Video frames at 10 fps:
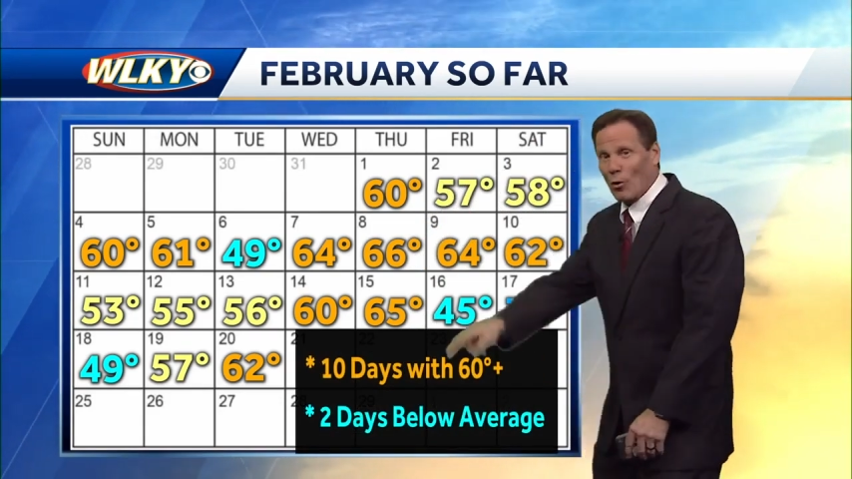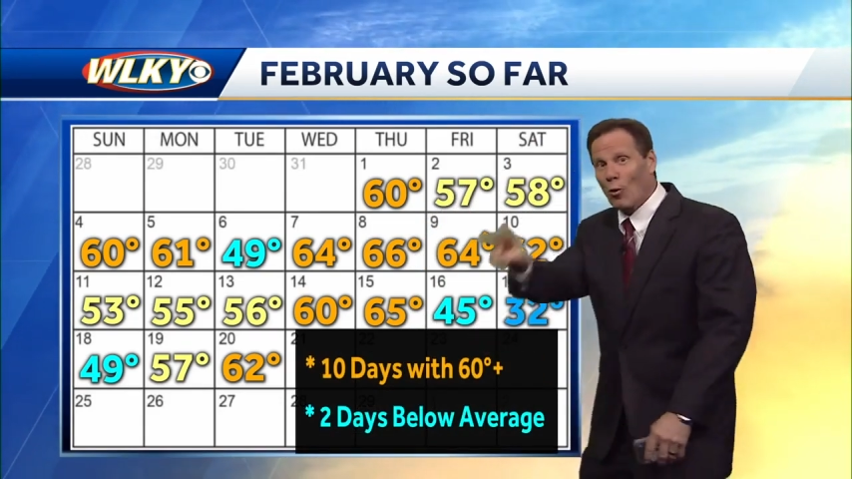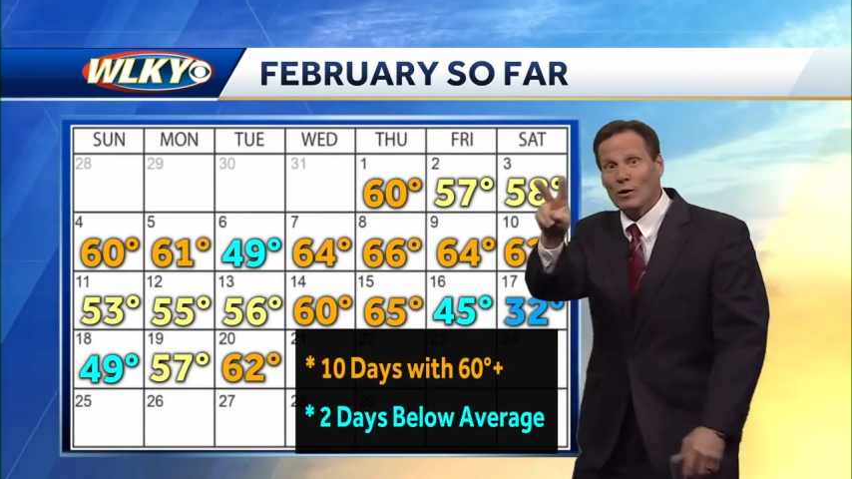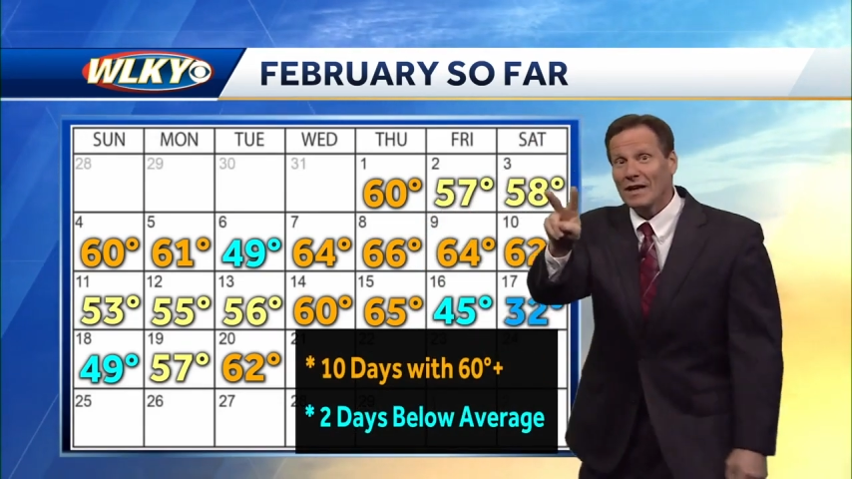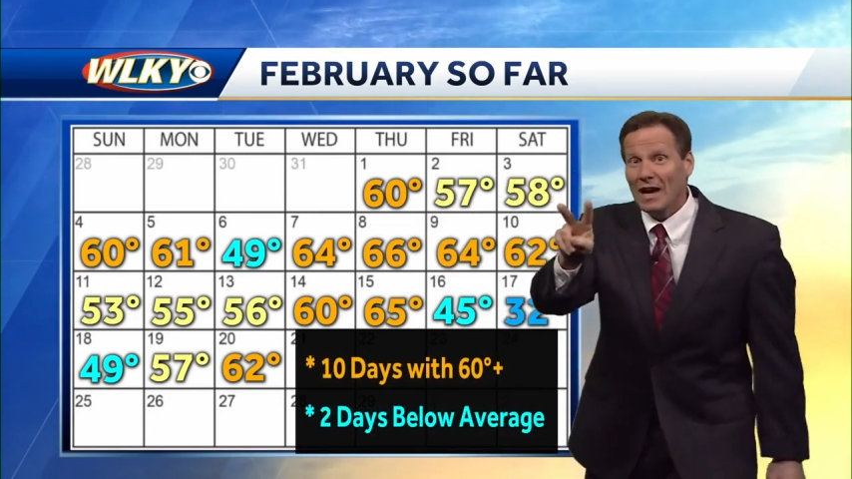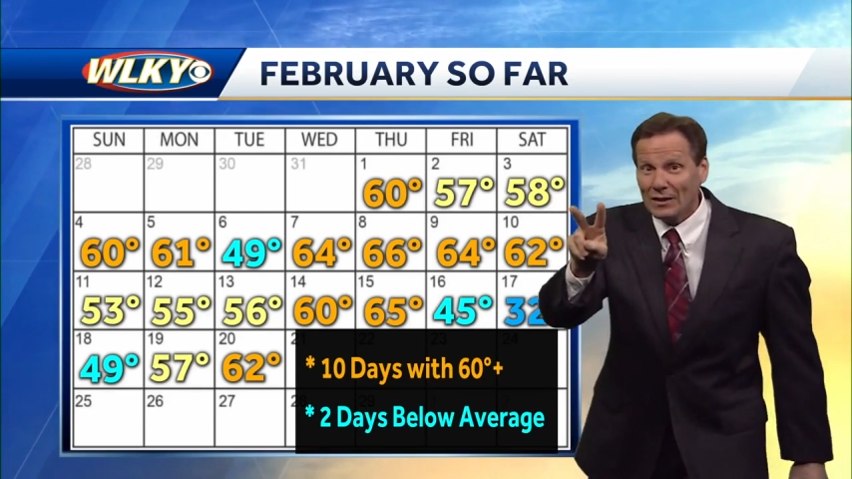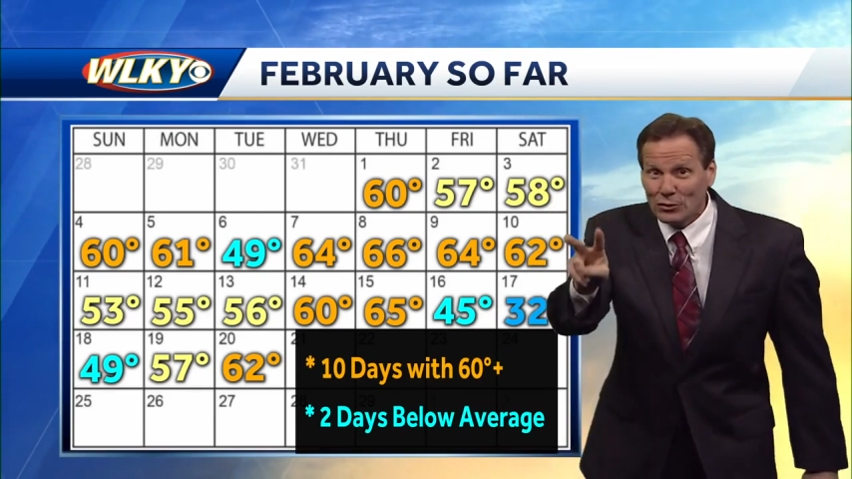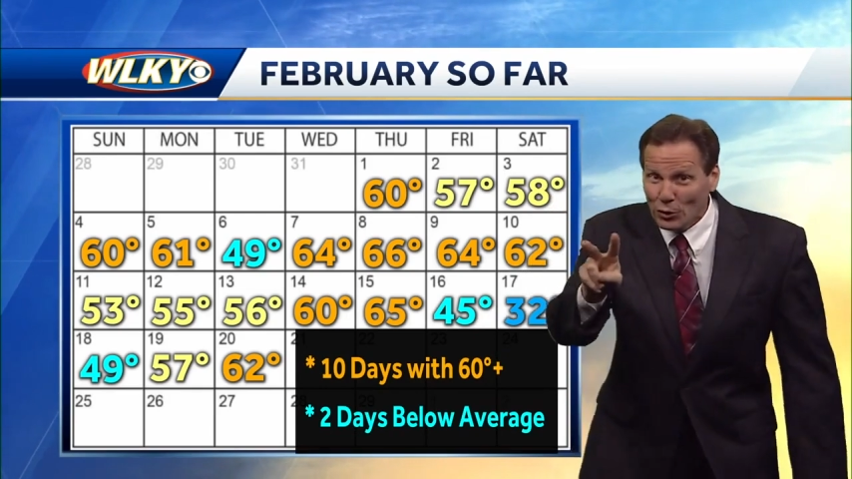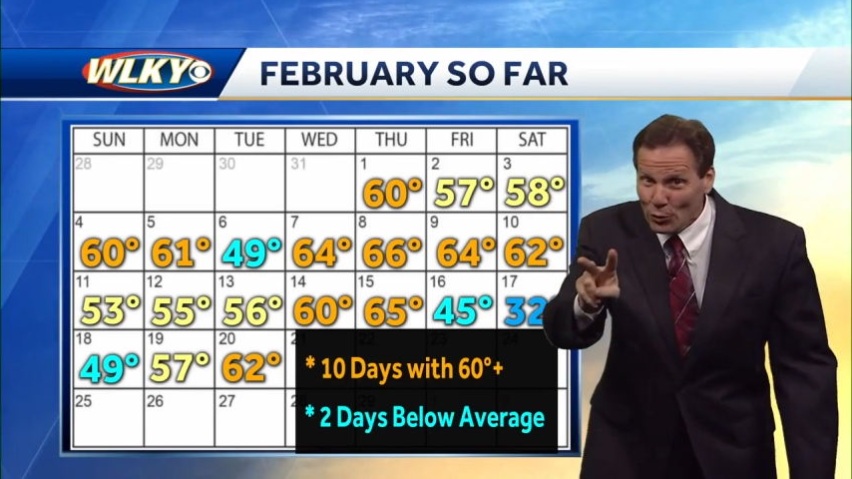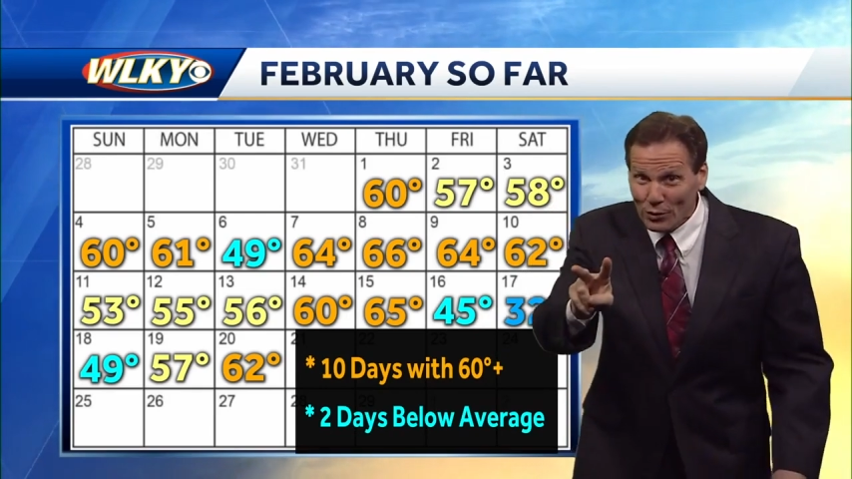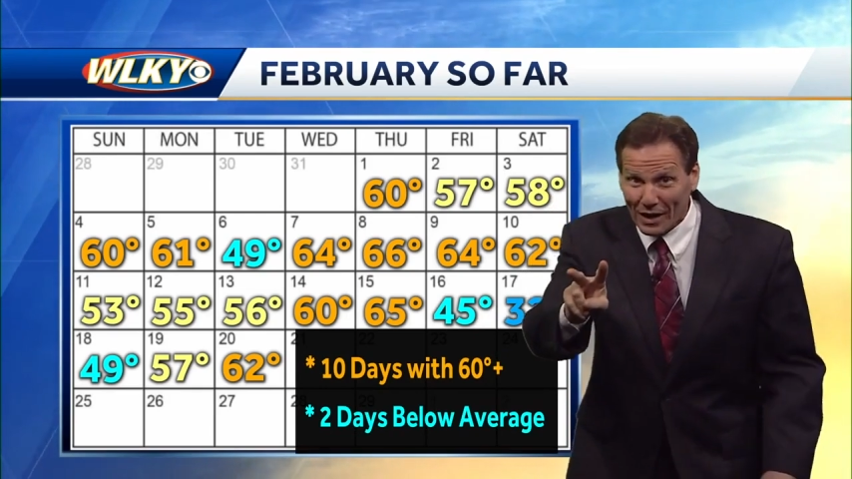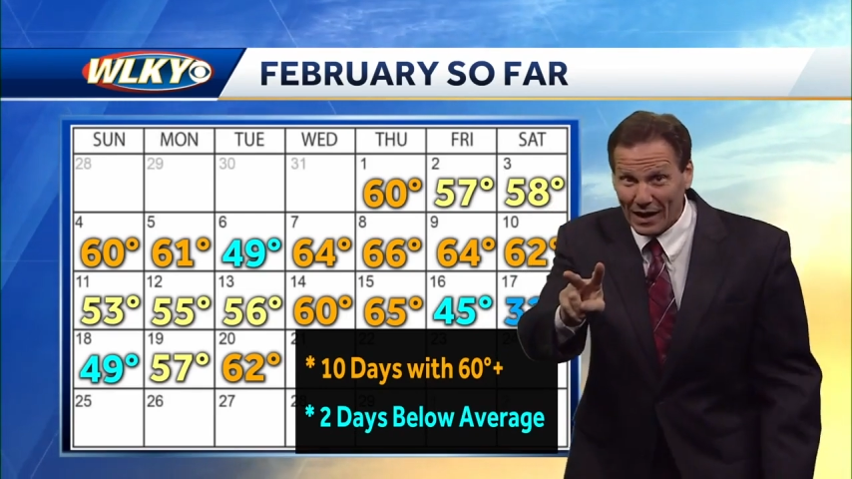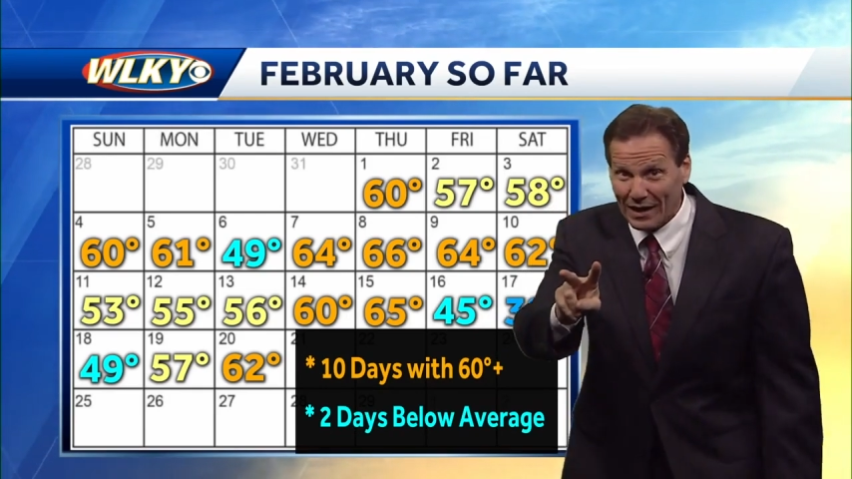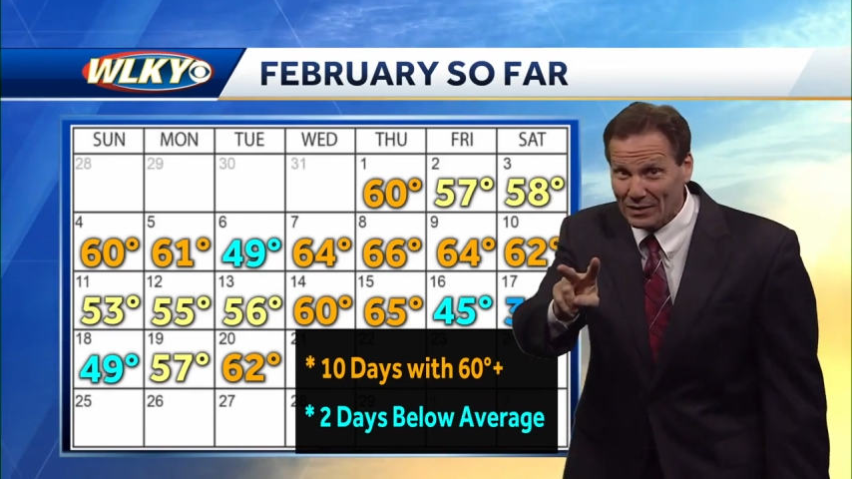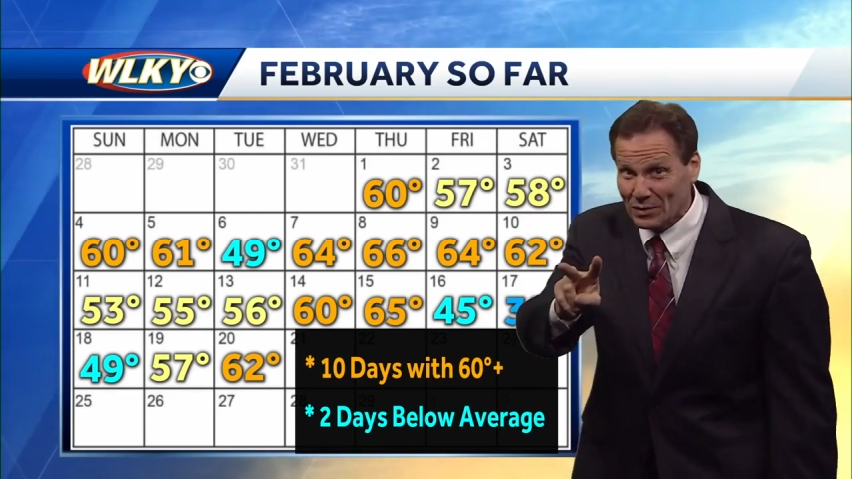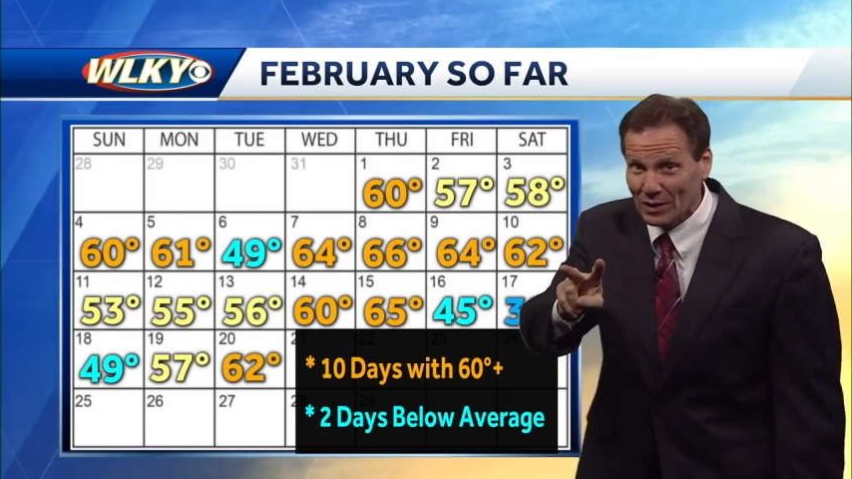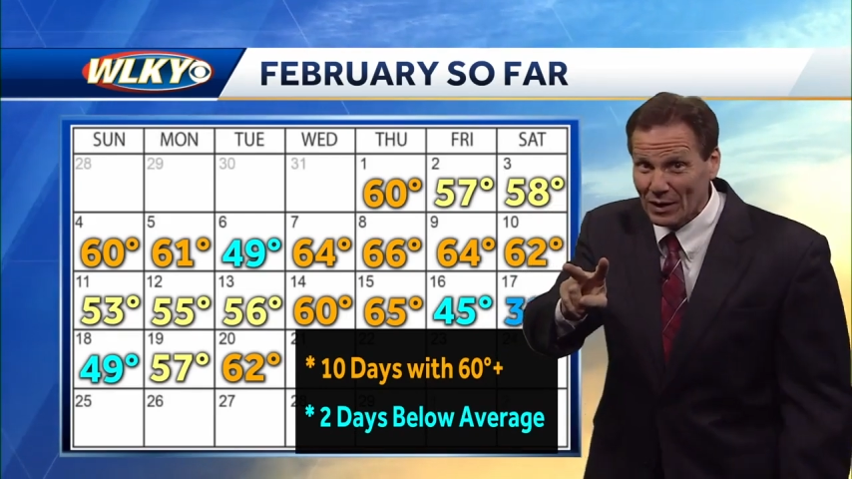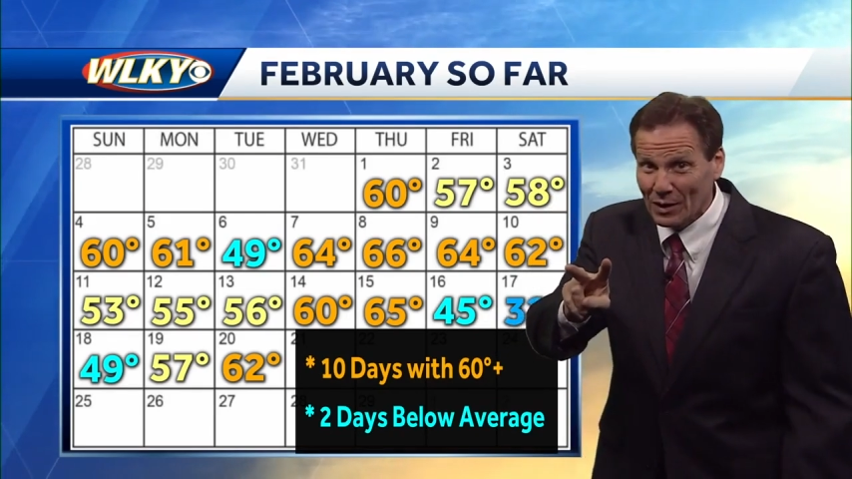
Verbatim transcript: Only on 2 days